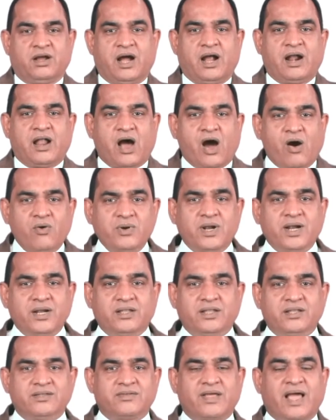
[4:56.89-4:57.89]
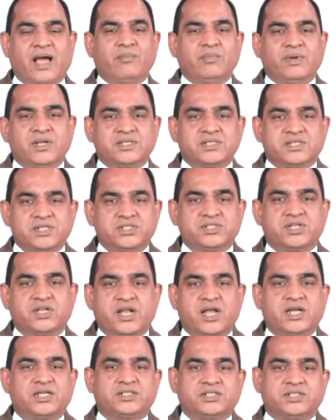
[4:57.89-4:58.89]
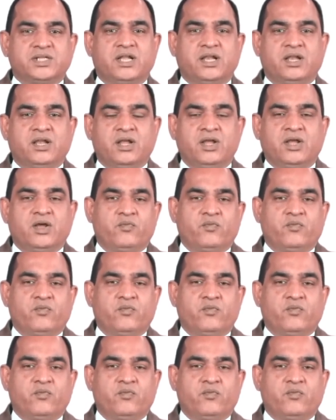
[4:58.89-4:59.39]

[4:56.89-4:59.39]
And how did this Amnesty International,